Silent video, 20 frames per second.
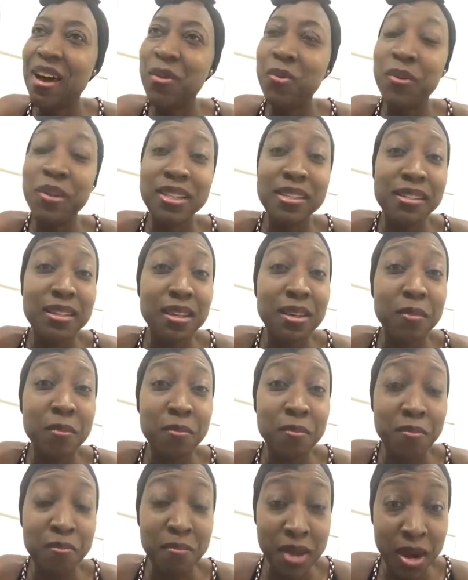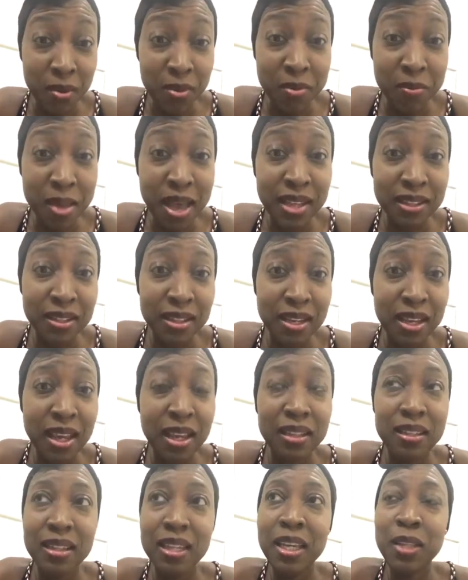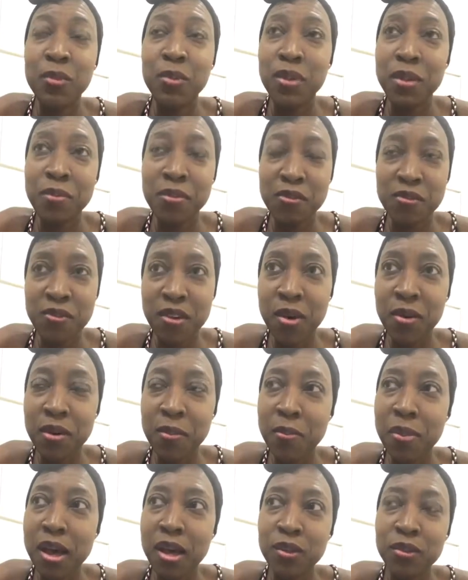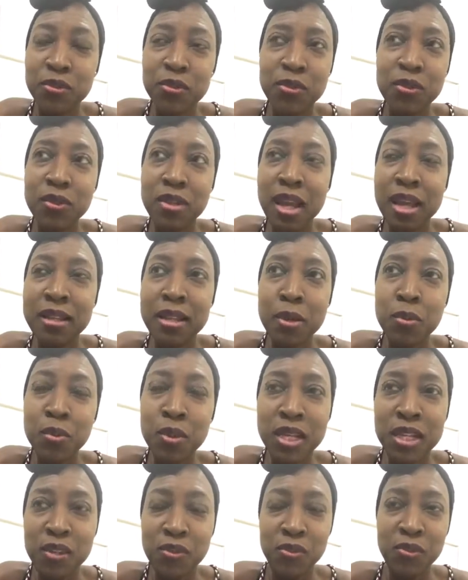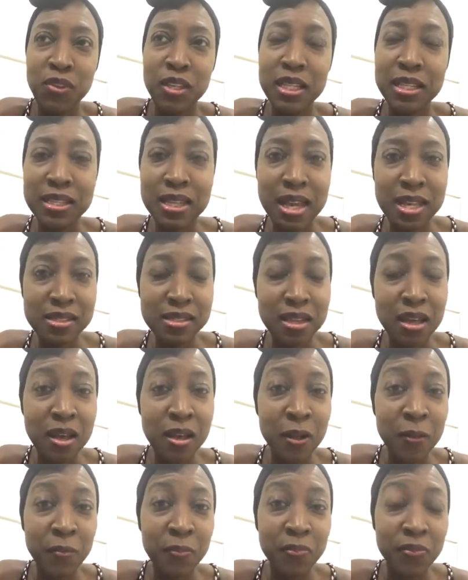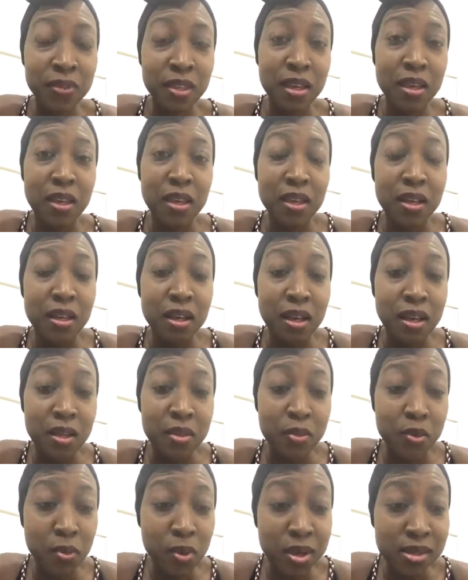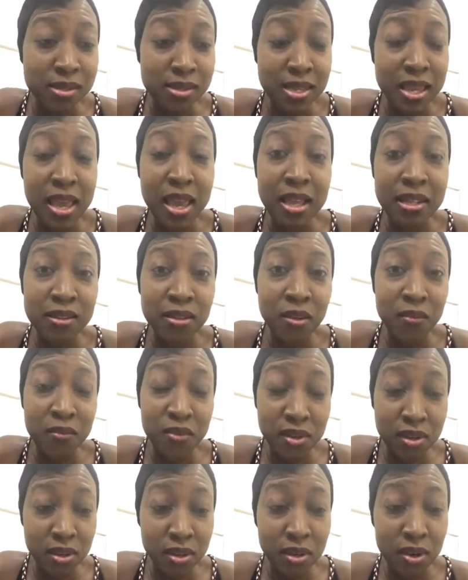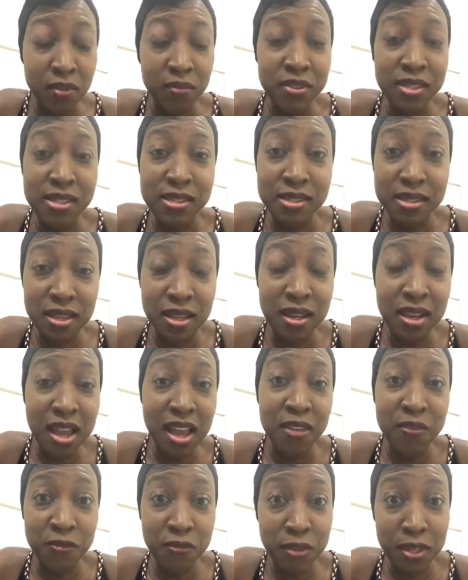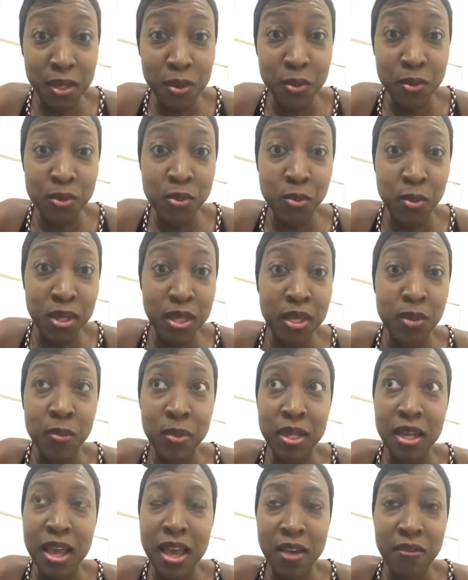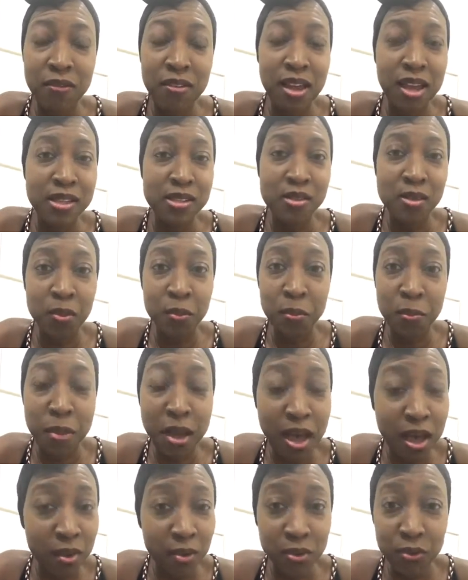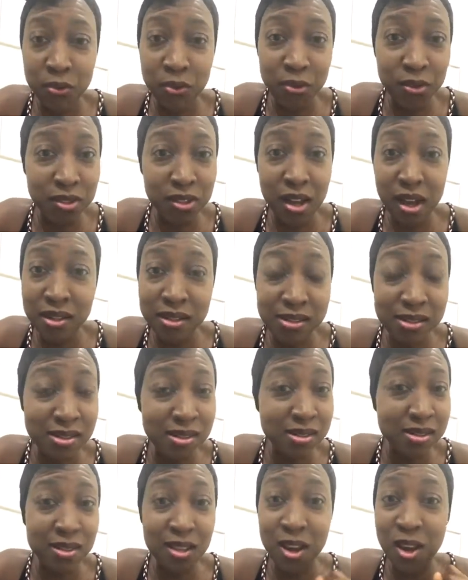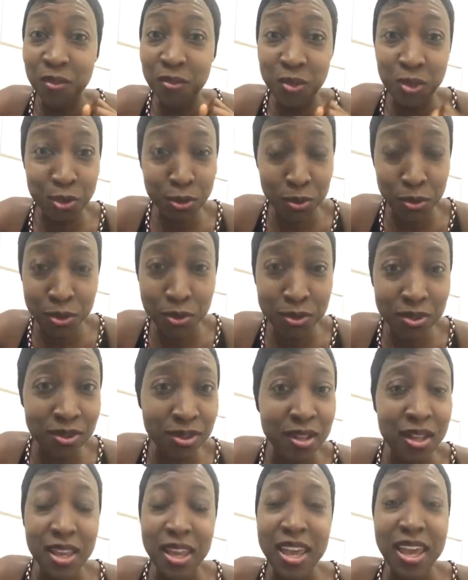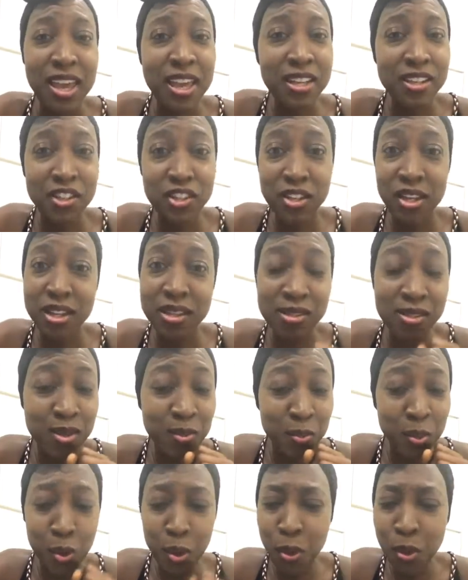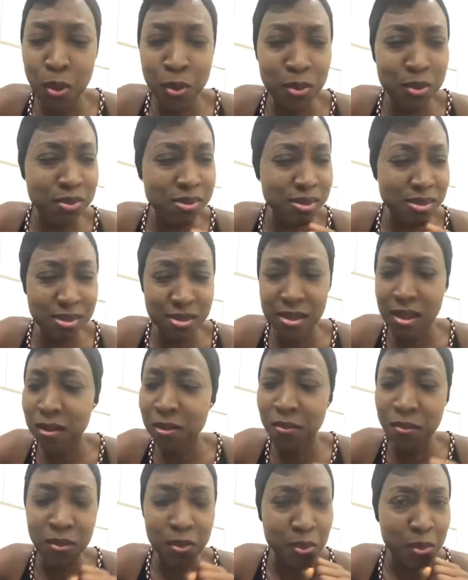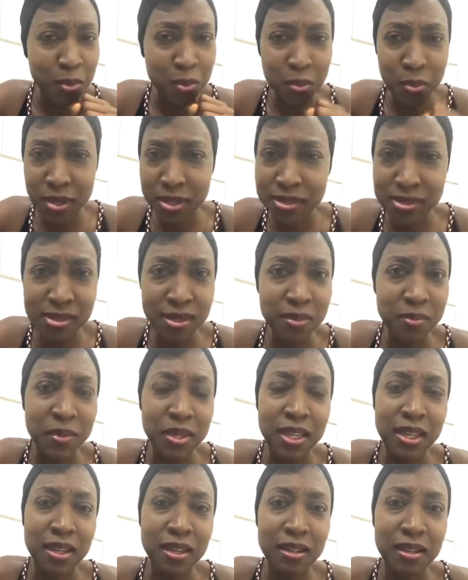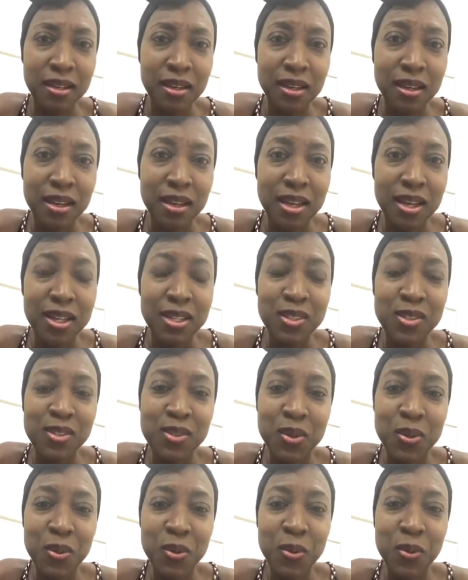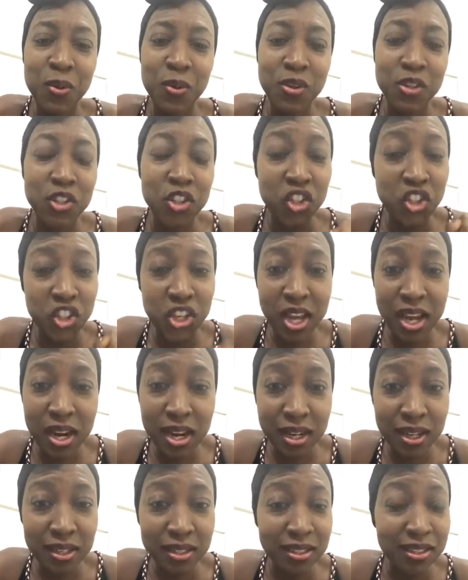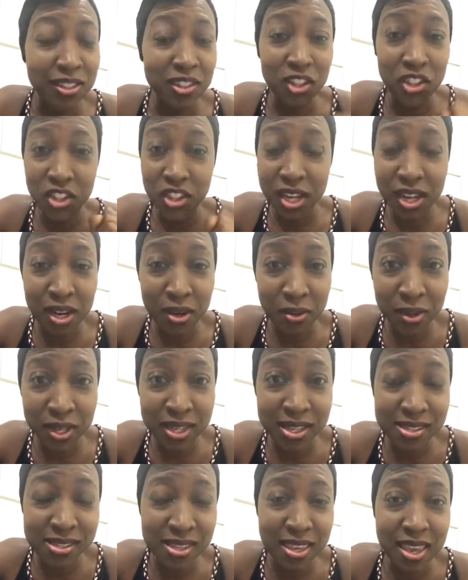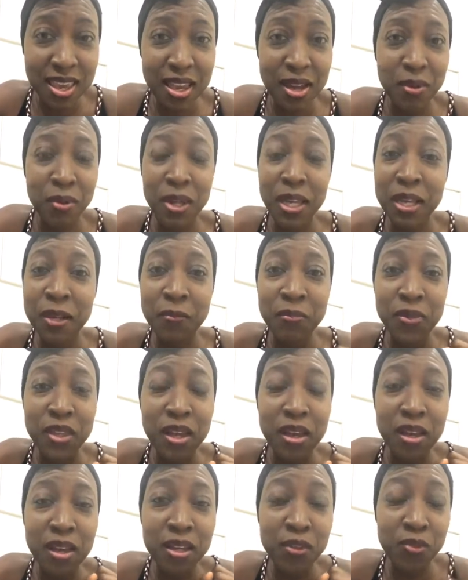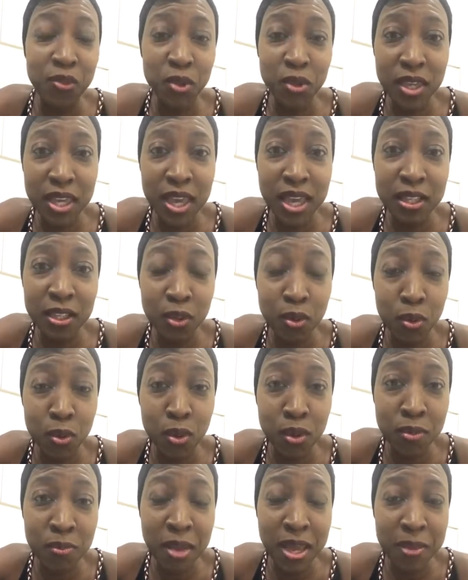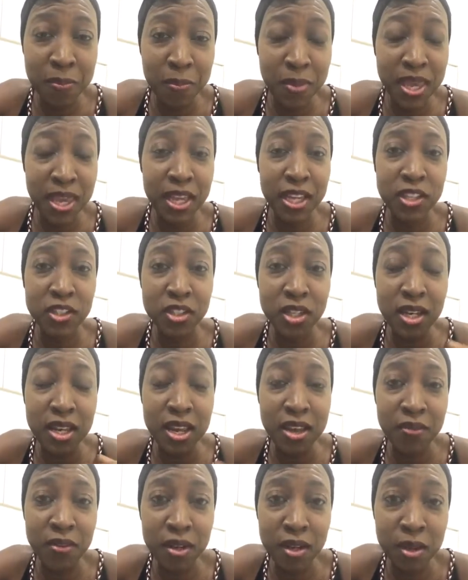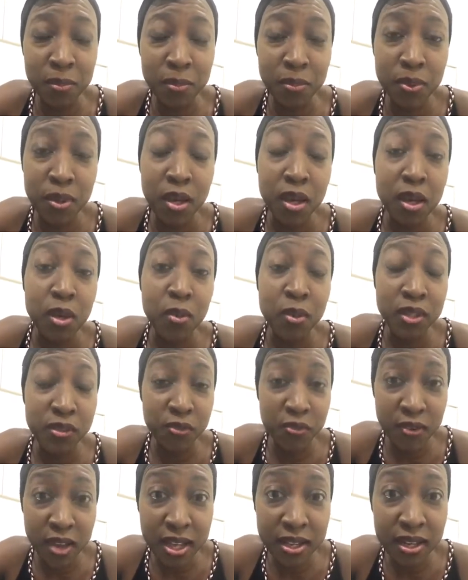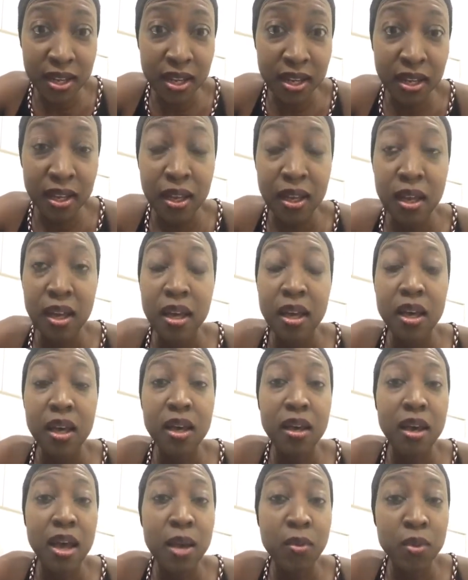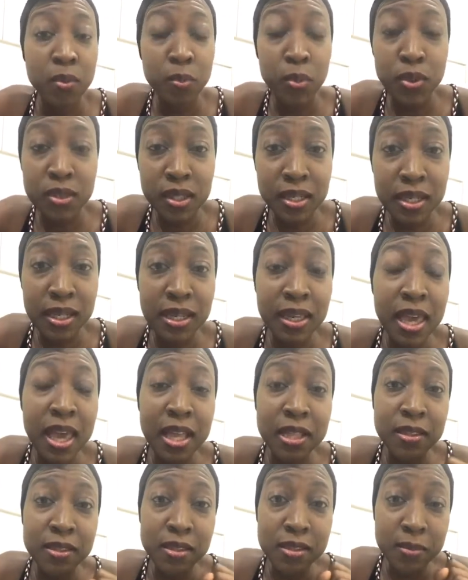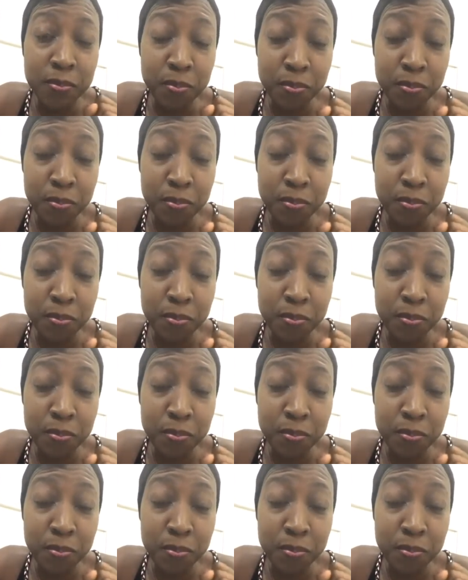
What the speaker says: with Mary Magdalene. It will be very powerful, and I really feel that towards the end of these live videos, we will have like some powerful goddesses come through and share some awesome wisdom here. So sharing is caring. If you can go on my page, Level Up with Fana, I will put a link, and